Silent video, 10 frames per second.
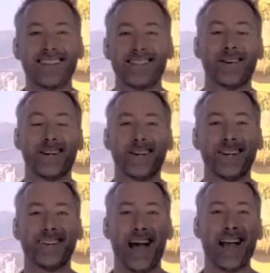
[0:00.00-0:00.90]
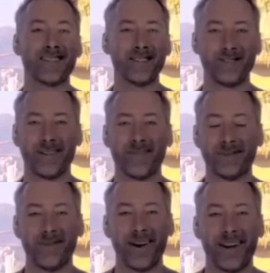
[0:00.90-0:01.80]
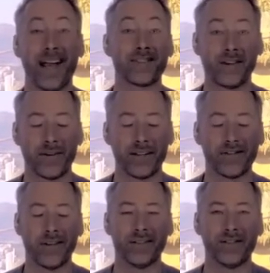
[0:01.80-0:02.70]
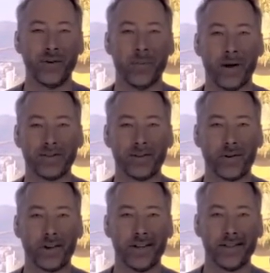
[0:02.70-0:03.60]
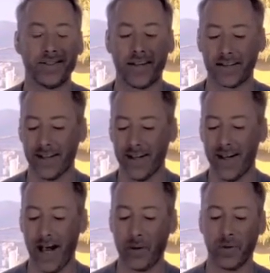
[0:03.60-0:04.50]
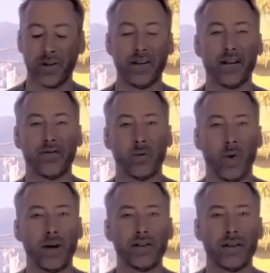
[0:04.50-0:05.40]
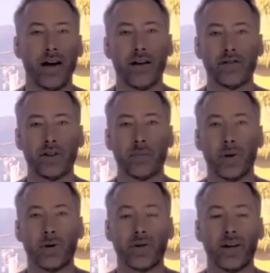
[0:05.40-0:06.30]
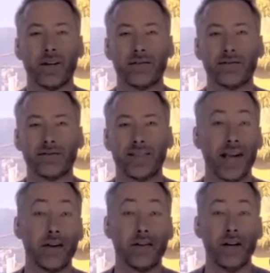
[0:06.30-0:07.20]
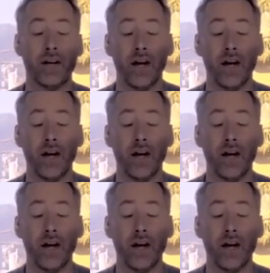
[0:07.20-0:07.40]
Well, that's the only good. I actually showed up to mine. I actually graduated too. My story is that I really never went after about grade 10.